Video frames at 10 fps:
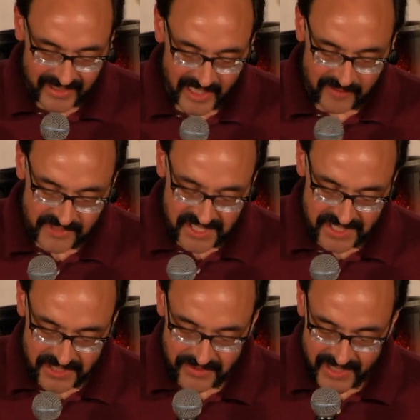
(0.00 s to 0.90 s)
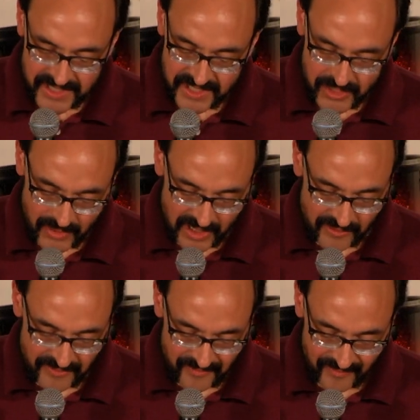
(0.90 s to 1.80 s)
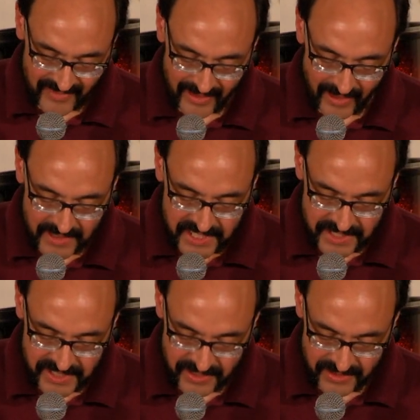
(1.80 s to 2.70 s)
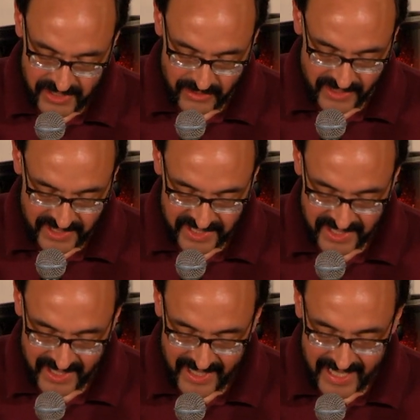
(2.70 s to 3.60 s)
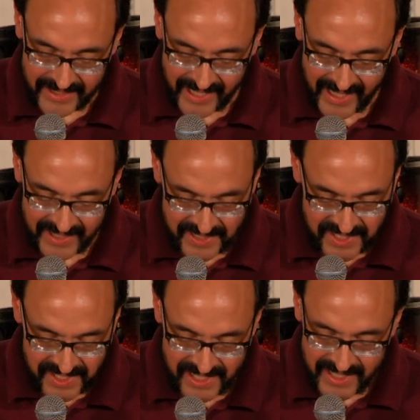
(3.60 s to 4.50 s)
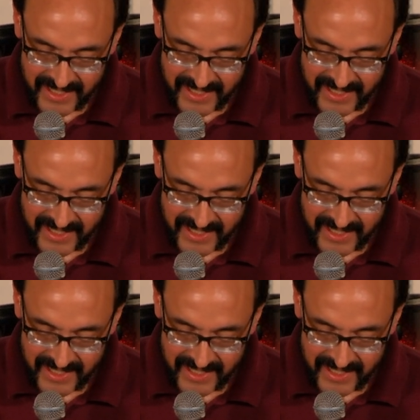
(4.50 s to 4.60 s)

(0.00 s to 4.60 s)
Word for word: of that conference in 2012, RT turned to us and asked,